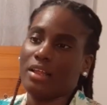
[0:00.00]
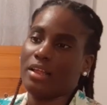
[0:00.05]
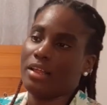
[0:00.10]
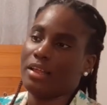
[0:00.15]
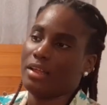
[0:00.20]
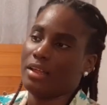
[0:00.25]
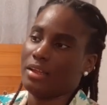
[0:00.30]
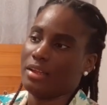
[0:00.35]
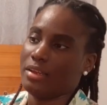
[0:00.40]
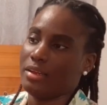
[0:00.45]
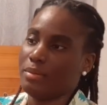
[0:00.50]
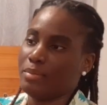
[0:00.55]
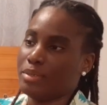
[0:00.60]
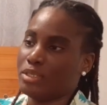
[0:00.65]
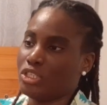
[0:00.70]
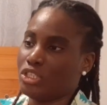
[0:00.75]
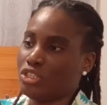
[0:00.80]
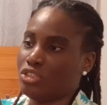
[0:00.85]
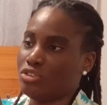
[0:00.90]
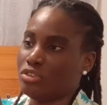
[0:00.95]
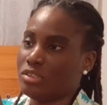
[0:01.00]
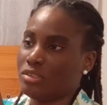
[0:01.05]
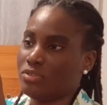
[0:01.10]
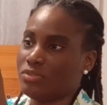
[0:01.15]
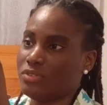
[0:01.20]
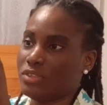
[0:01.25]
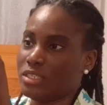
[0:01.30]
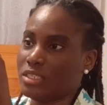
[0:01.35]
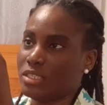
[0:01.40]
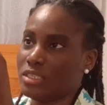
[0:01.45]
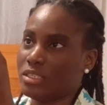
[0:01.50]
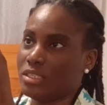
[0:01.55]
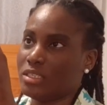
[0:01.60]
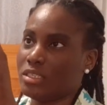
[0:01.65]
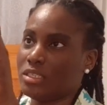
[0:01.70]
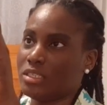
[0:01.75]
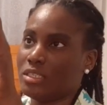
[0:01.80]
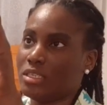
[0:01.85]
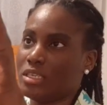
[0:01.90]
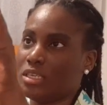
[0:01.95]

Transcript: And the material feels,